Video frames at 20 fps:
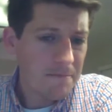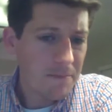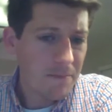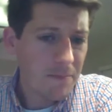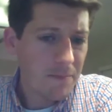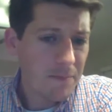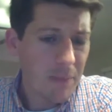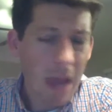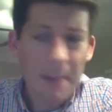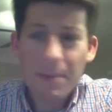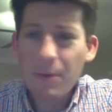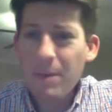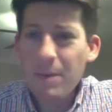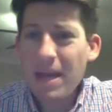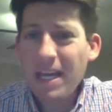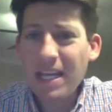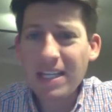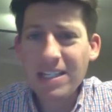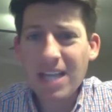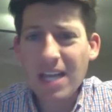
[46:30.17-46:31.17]
Paper
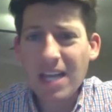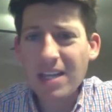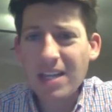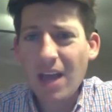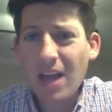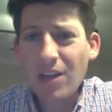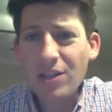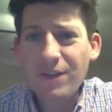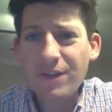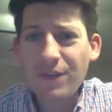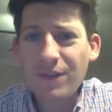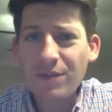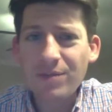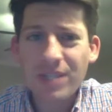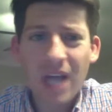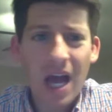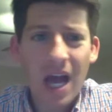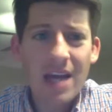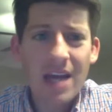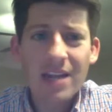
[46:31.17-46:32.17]
making technology from
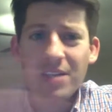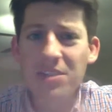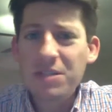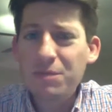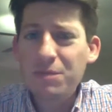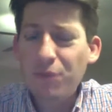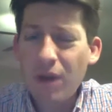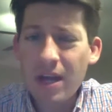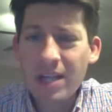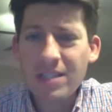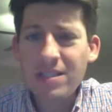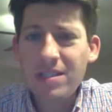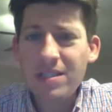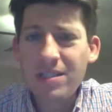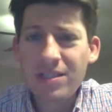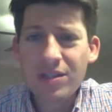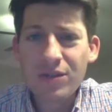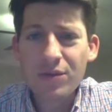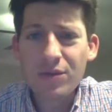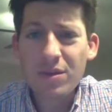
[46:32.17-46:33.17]
China spreads
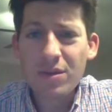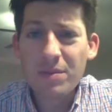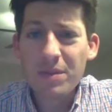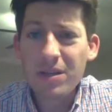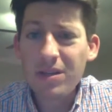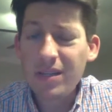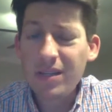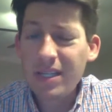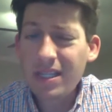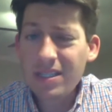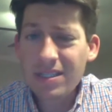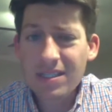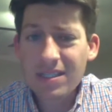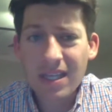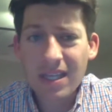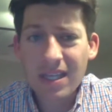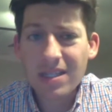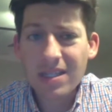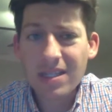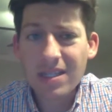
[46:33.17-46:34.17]
to the Middle East.
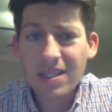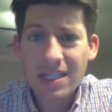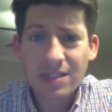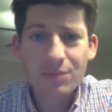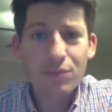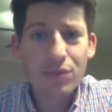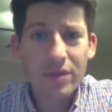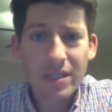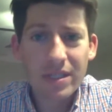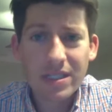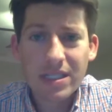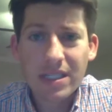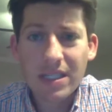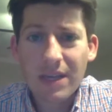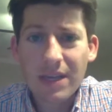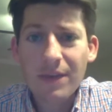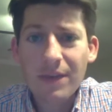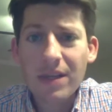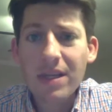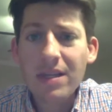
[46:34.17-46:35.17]
I think that's pretty
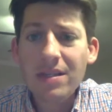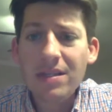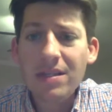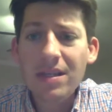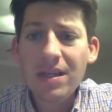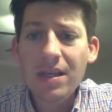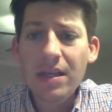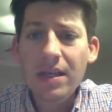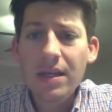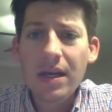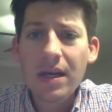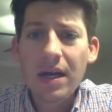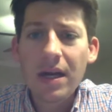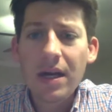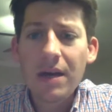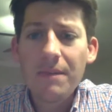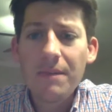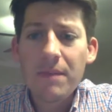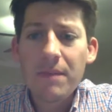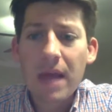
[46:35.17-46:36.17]
significant
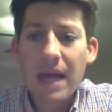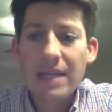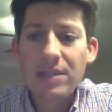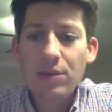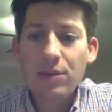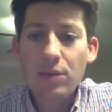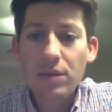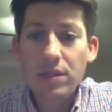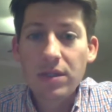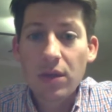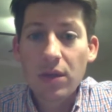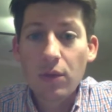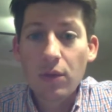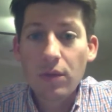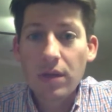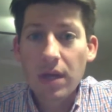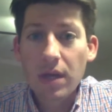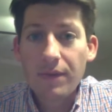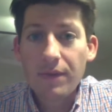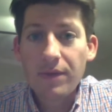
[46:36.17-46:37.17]
as a
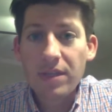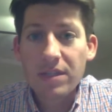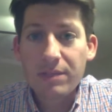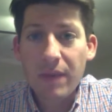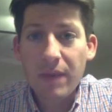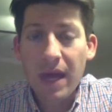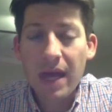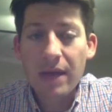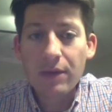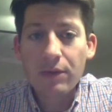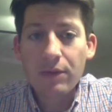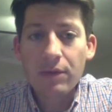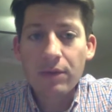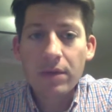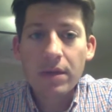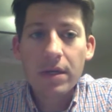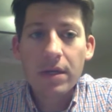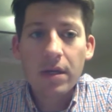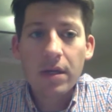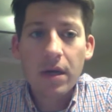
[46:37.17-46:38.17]
result of this battle,
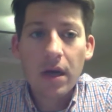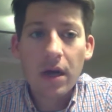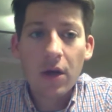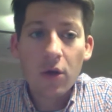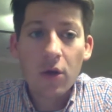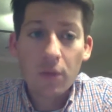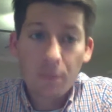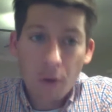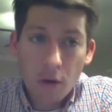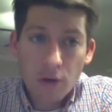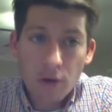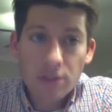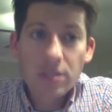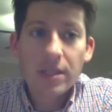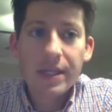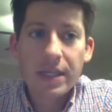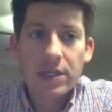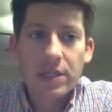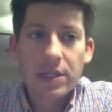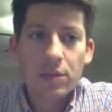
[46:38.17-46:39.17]
or
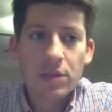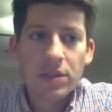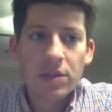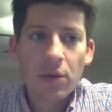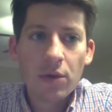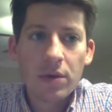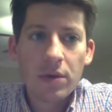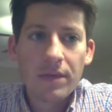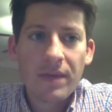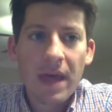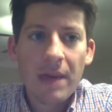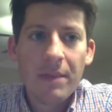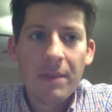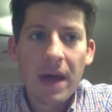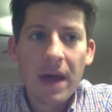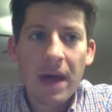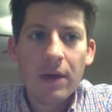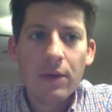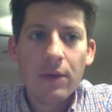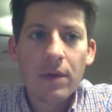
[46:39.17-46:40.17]
partially as a result of that
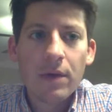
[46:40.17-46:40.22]
battle.